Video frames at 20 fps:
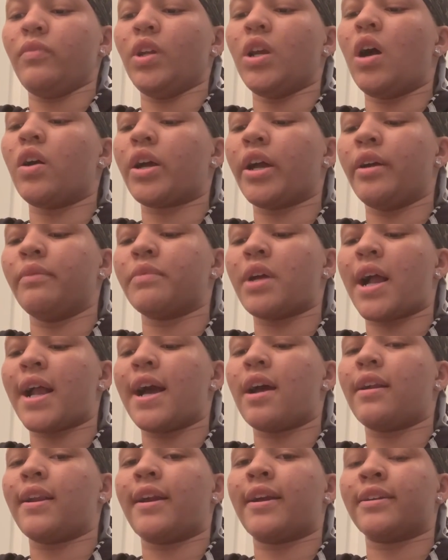okay, I
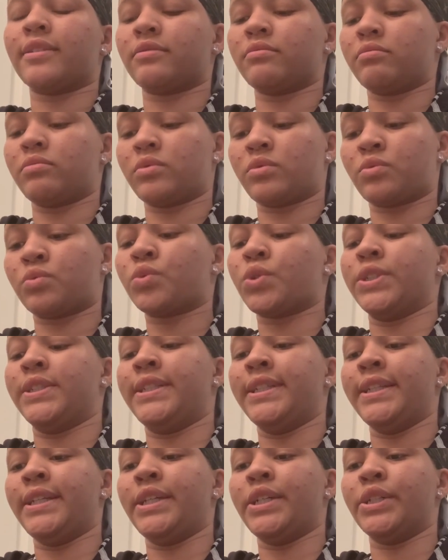got a lot of
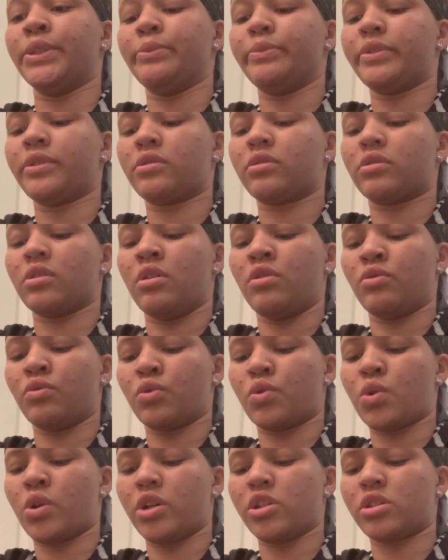DMs
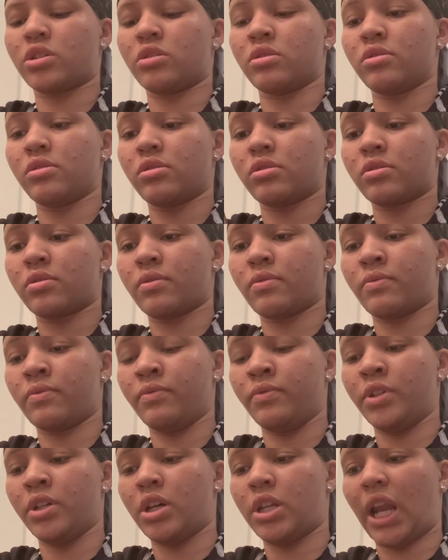and questions
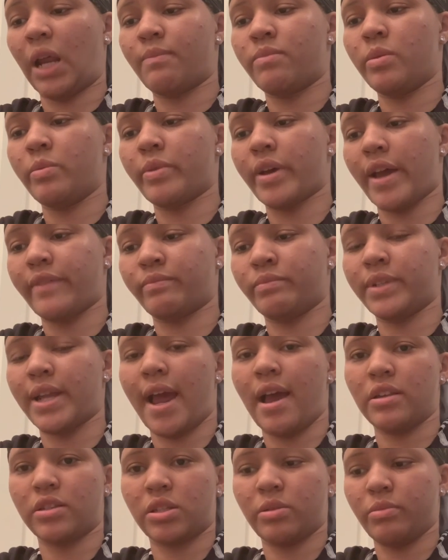that a lot of people have been
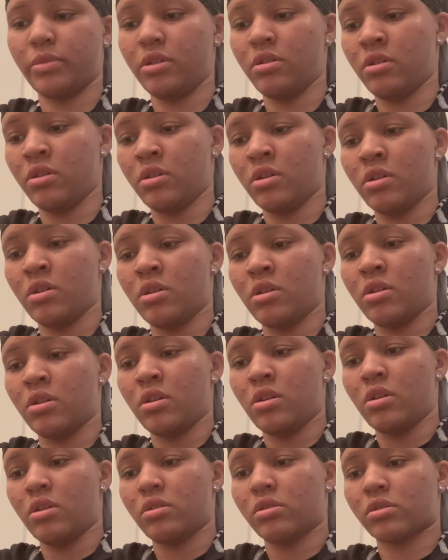asking me.
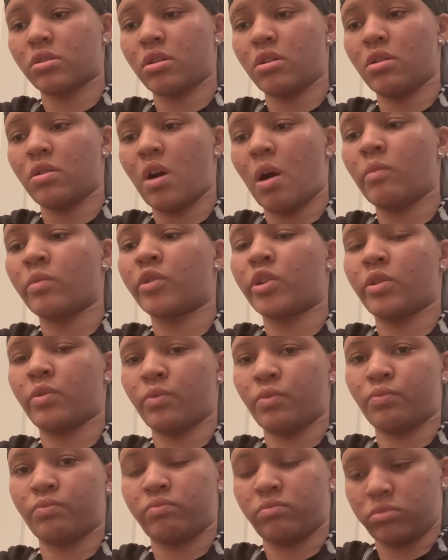So I'm going
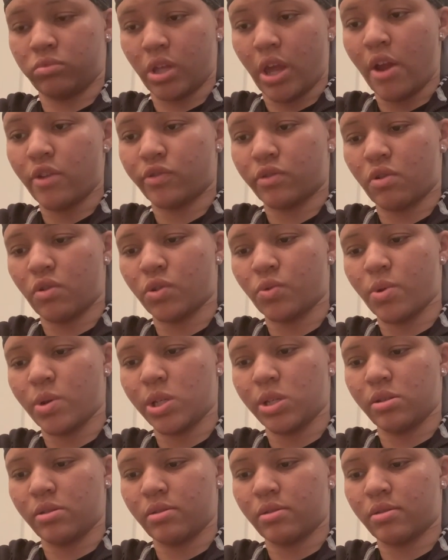to answer those
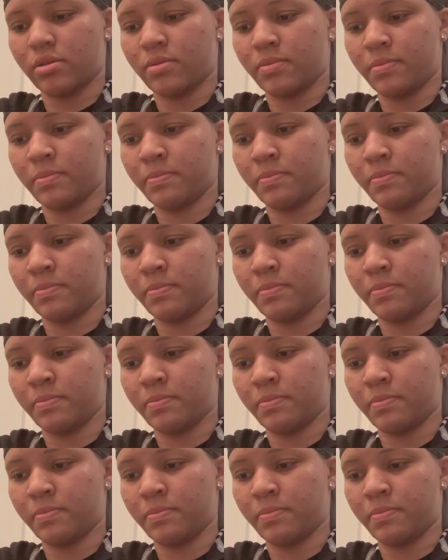questions.